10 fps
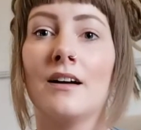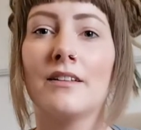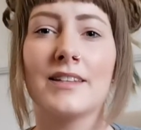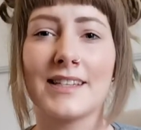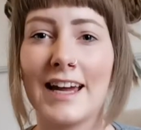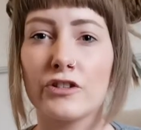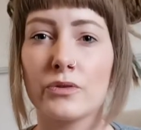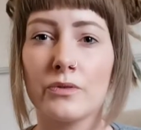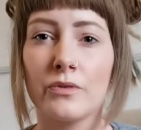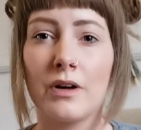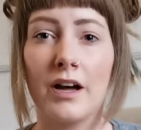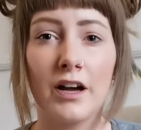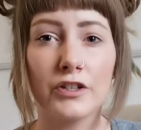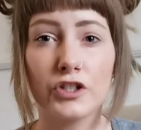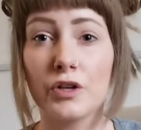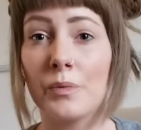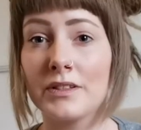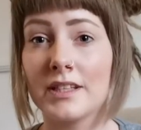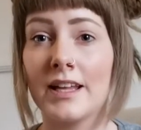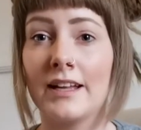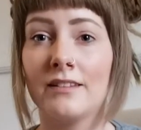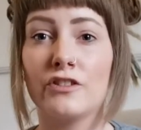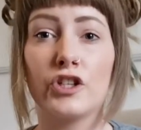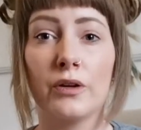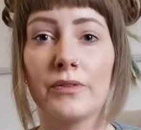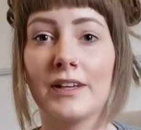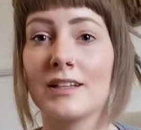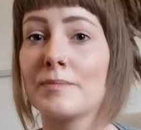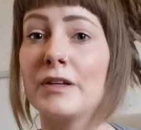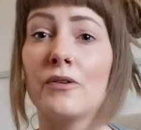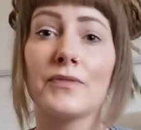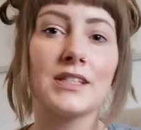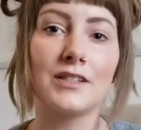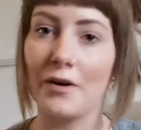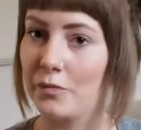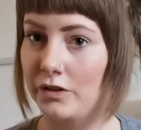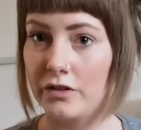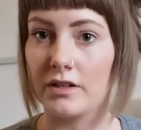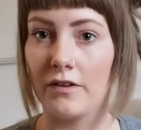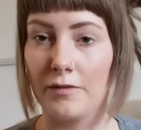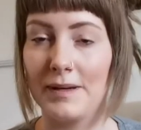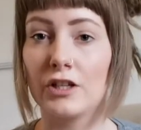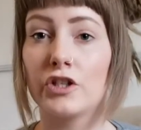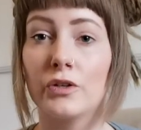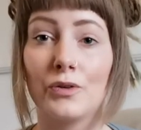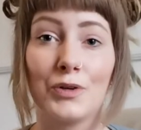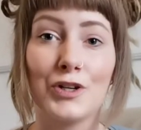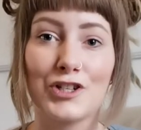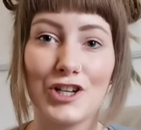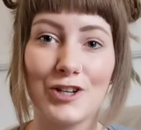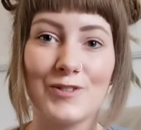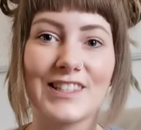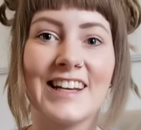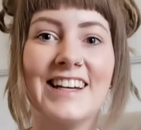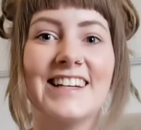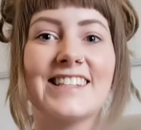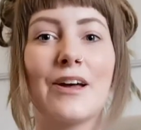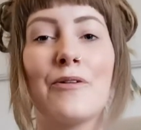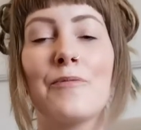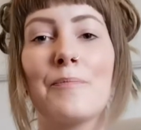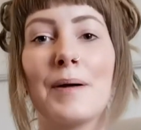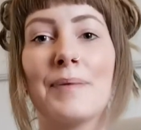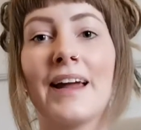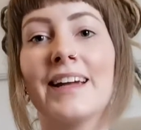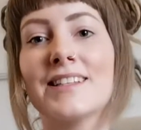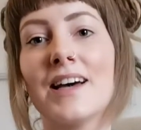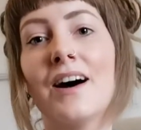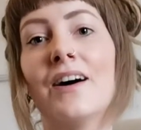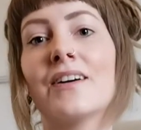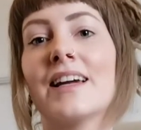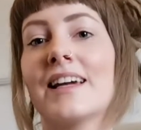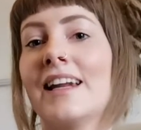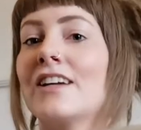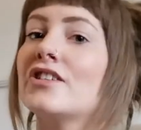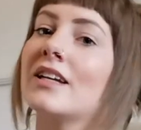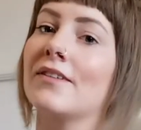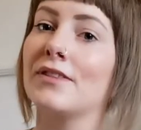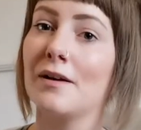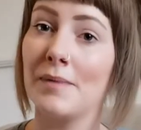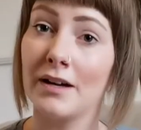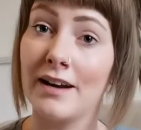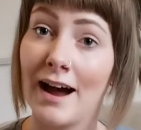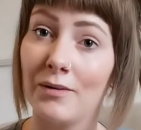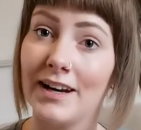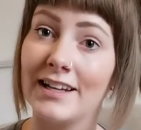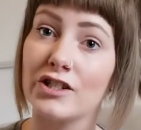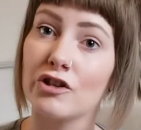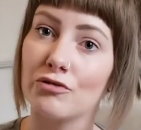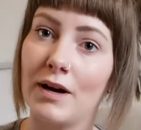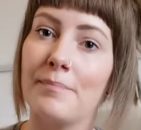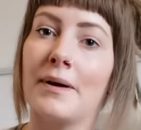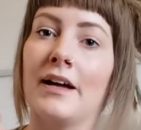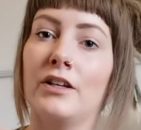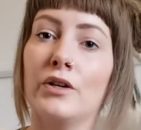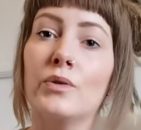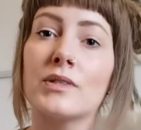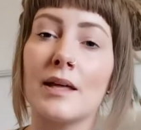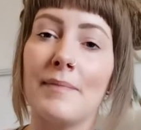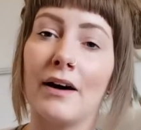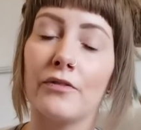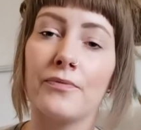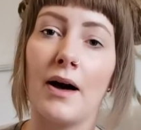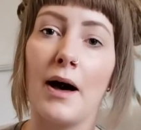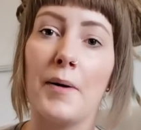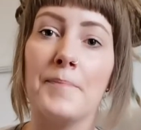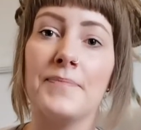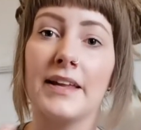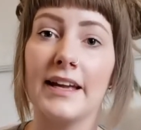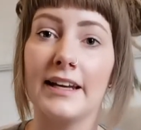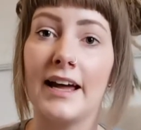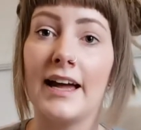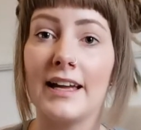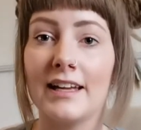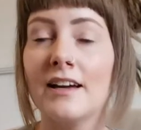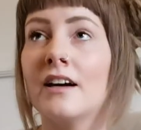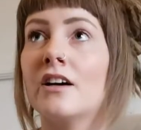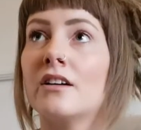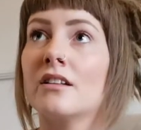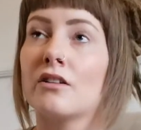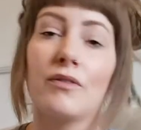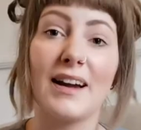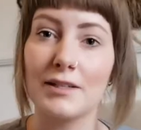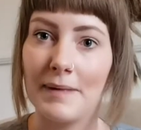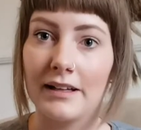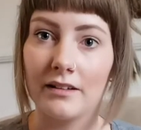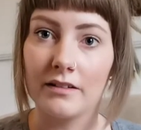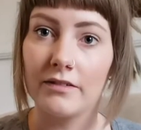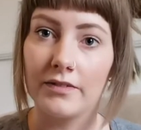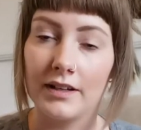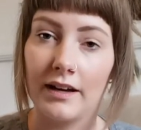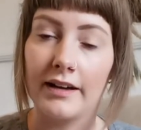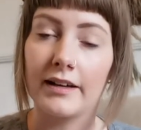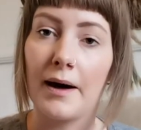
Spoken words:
It's a natural urge to want to then chew things, but you obviously don't want your sofa being chewed or your shoes. So by playing tug, it can actually give them an outlet to grip and use their mouth in a correct manner, if you like.